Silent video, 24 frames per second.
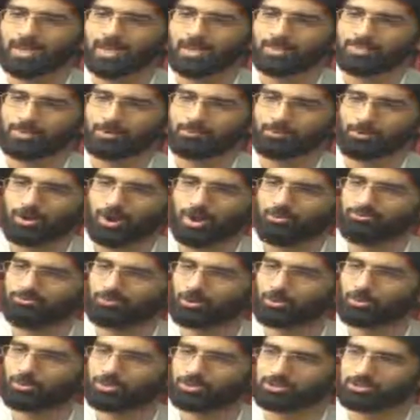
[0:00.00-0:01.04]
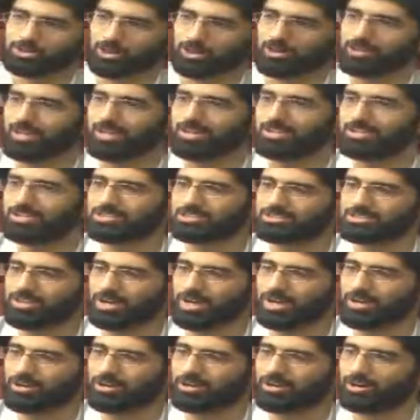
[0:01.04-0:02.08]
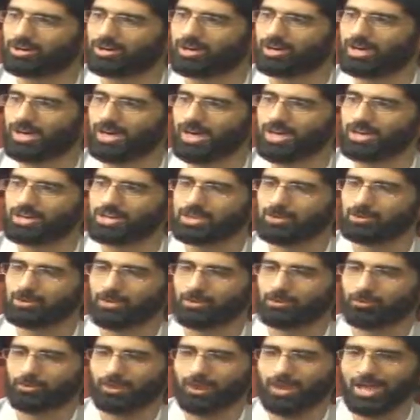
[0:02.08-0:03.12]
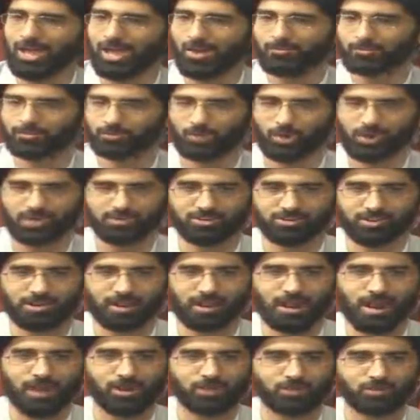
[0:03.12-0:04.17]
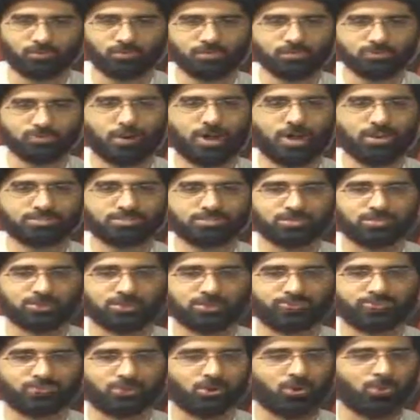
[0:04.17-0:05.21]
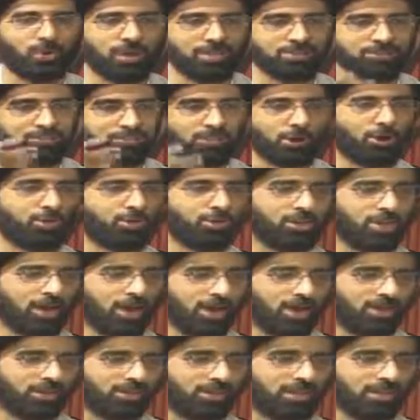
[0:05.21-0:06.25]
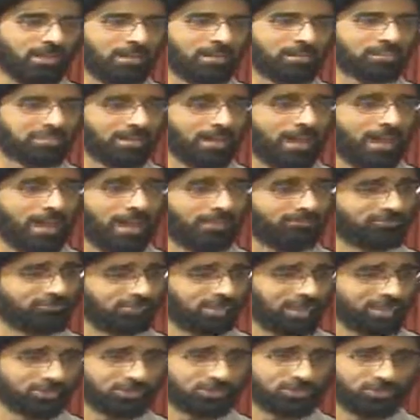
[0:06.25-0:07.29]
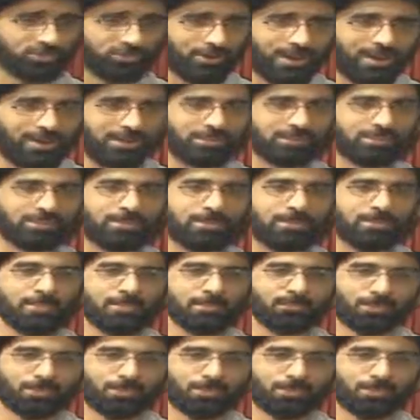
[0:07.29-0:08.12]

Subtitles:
And the Prophet would look at his daughter and he would perhaps wonder how it was possible for one so young to have such strength.